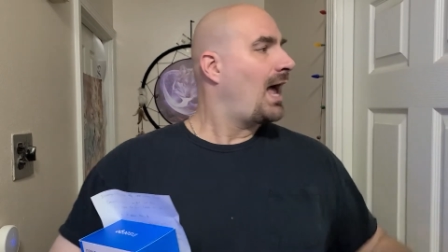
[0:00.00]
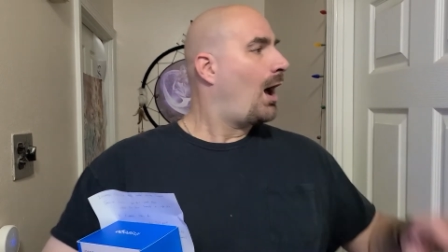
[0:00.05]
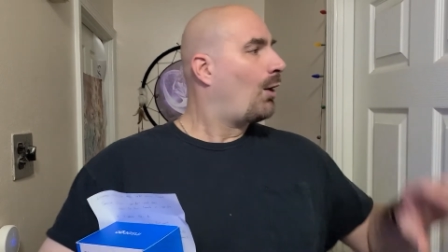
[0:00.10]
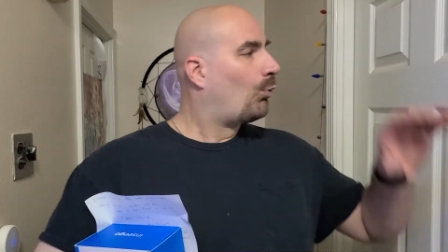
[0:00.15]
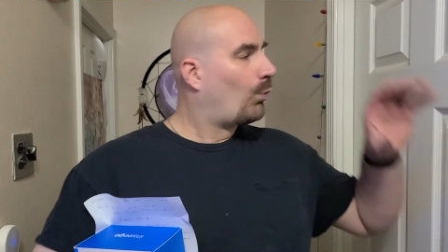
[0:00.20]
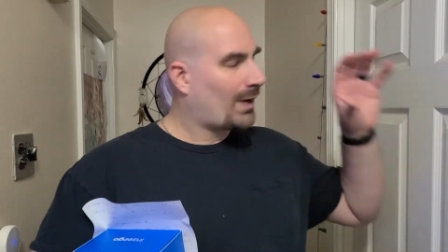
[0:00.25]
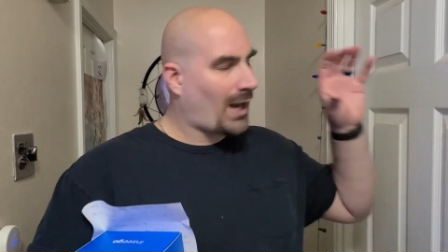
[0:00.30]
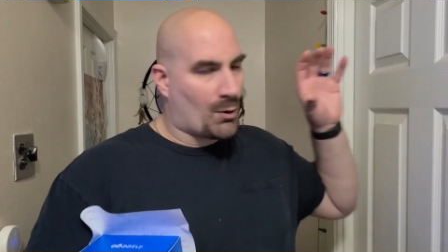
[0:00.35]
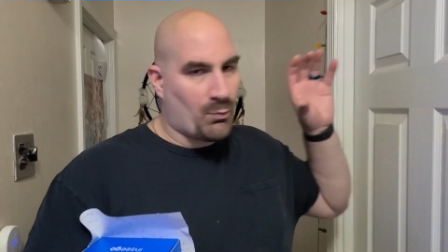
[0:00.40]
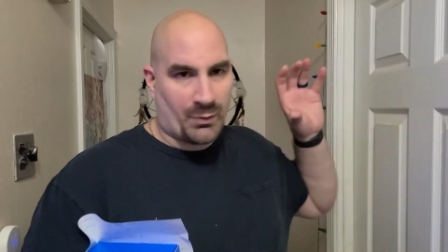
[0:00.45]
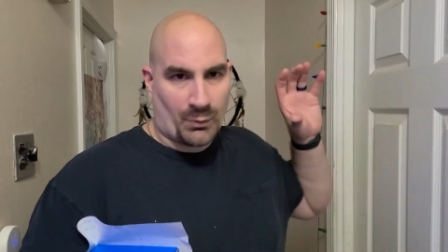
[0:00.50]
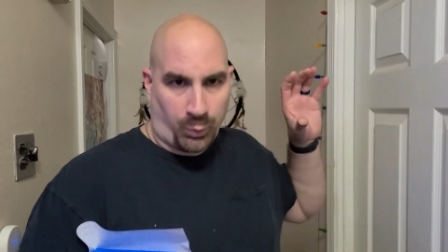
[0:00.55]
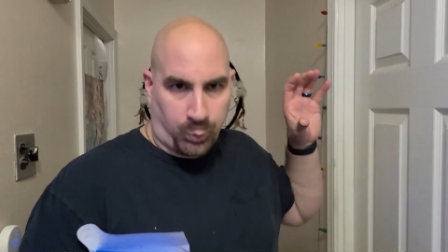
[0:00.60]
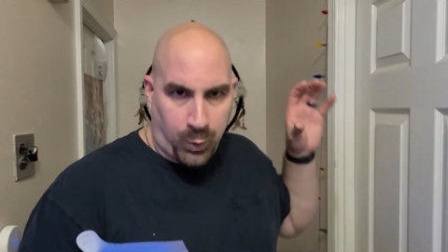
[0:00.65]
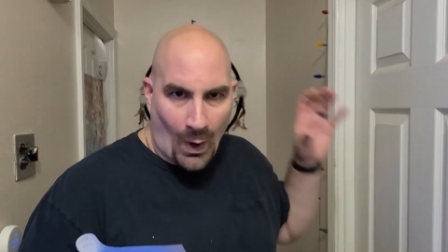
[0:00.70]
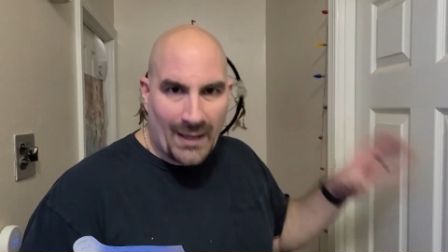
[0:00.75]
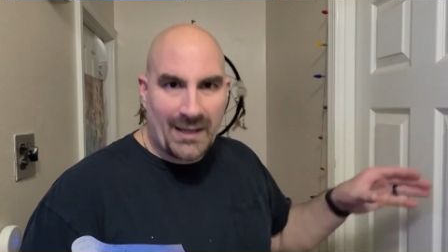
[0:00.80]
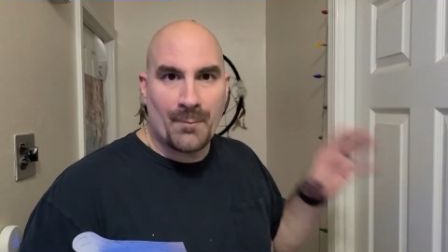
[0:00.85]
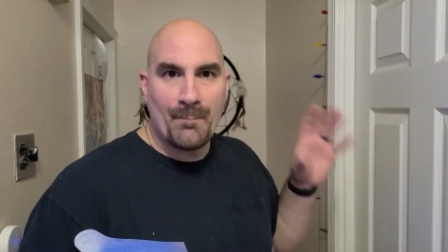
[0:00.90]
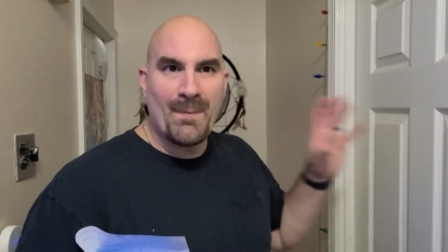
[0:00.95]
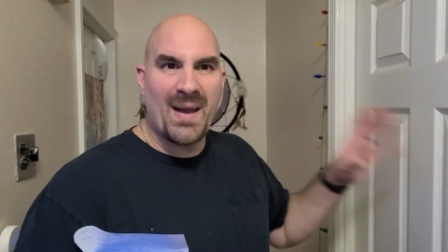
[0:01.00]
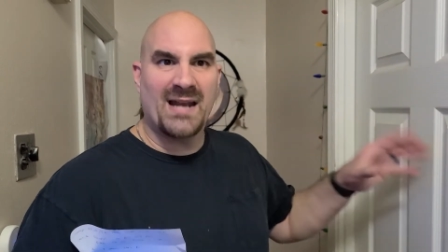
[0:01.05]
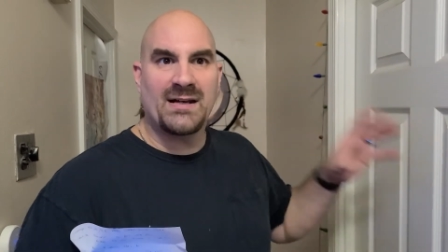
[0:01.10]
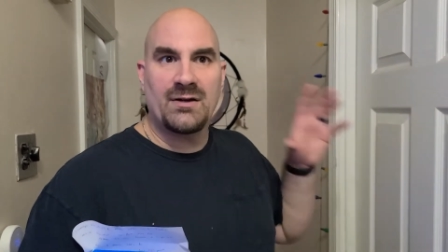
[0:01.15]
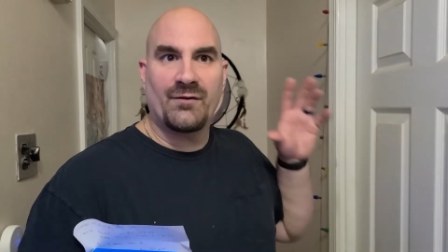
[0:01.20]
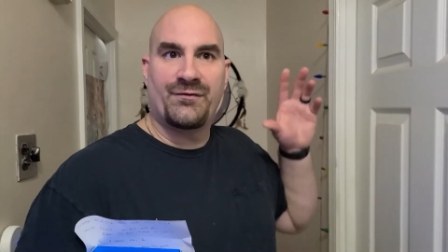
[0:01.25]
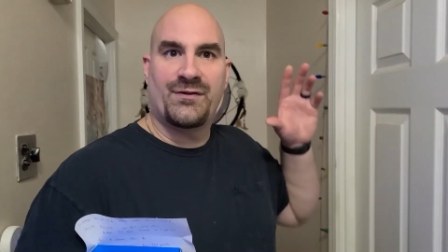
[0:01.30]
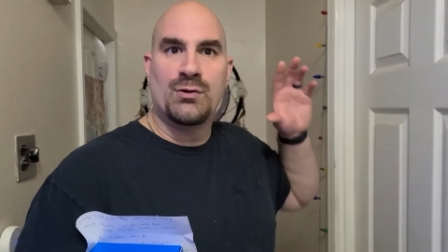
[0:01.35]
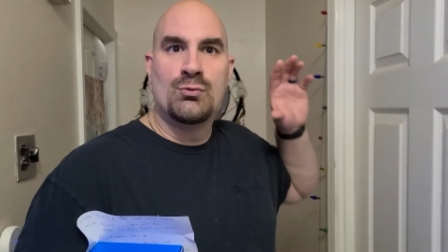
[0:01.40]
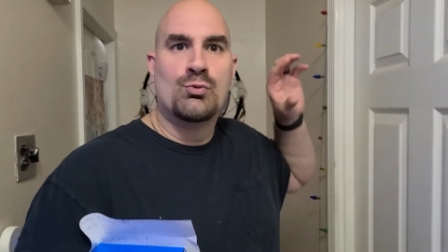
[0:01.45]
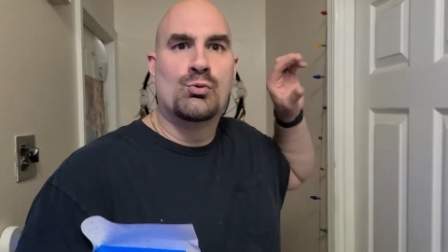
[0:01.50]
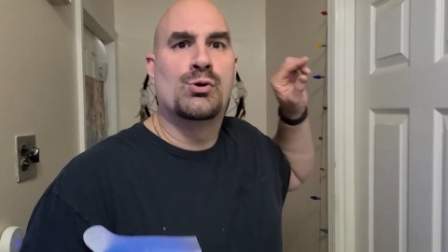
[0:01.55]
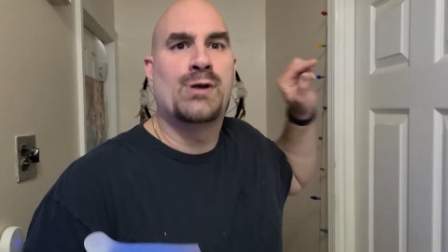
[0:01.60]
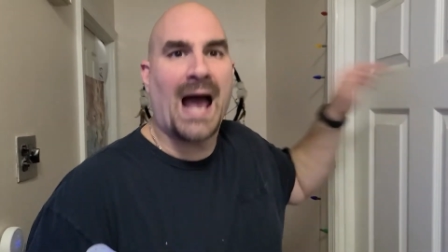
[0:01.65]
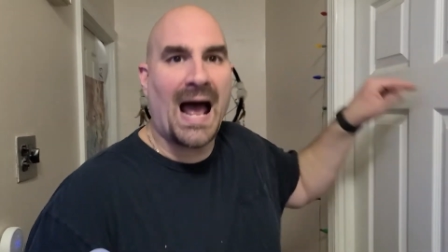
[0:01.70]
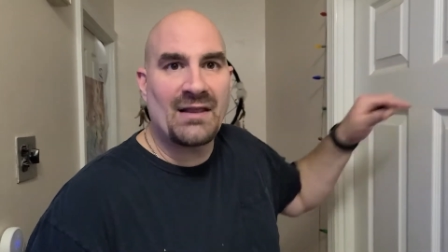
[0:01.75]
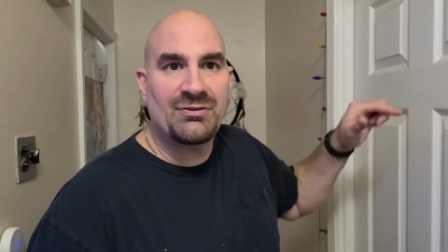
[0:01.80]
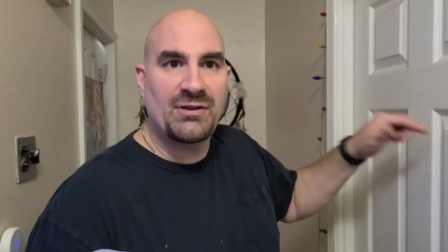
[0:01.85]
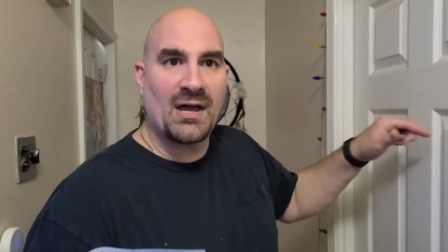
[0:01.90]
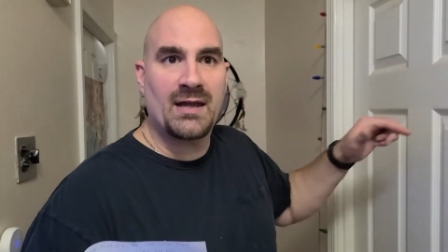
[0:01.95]
what I would recommend if you
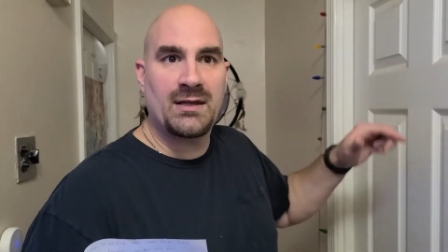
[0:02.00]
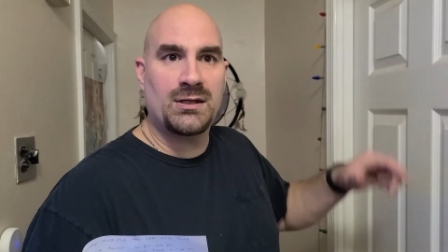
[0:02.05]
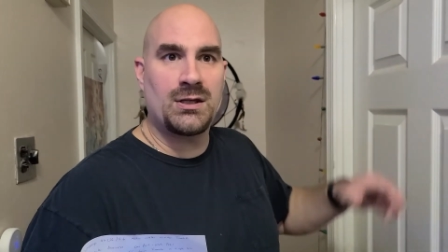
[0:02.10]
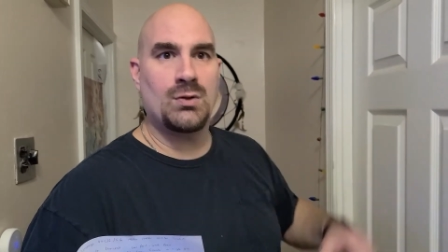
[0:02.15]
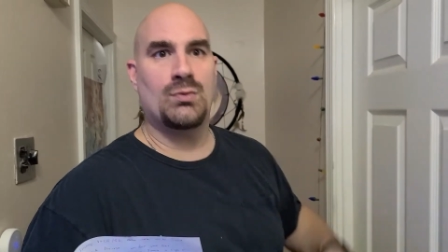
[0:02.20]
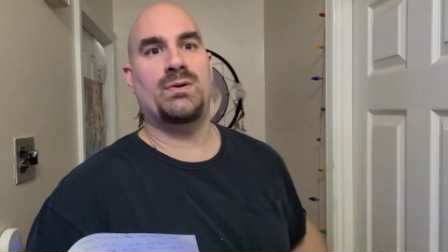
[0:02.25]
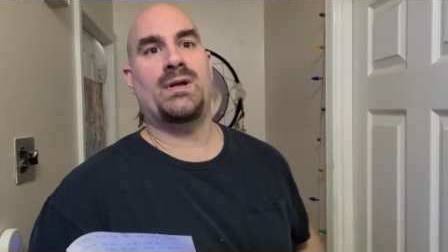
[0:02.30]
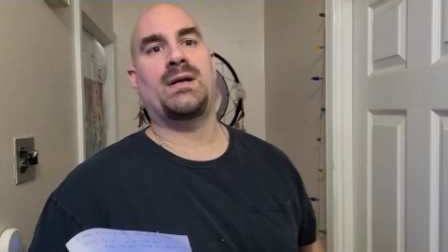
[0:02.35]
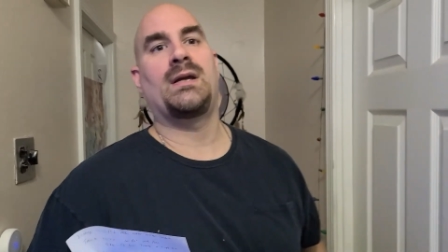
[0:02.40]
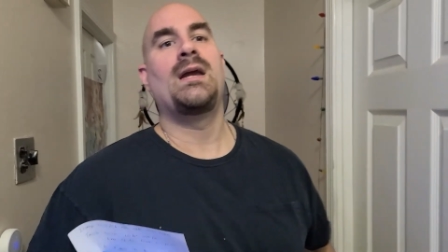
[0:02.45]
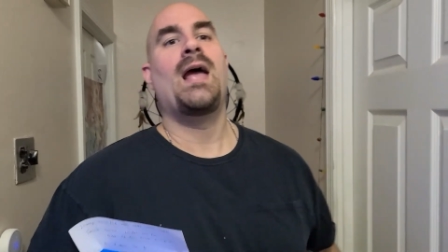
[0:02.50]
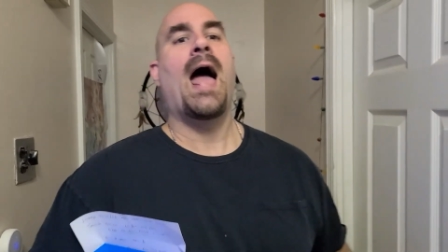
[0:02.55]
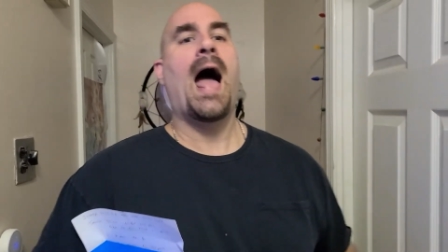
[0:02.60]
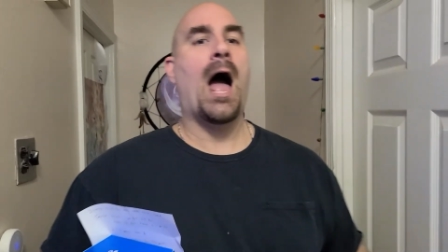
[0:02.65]
got that unit,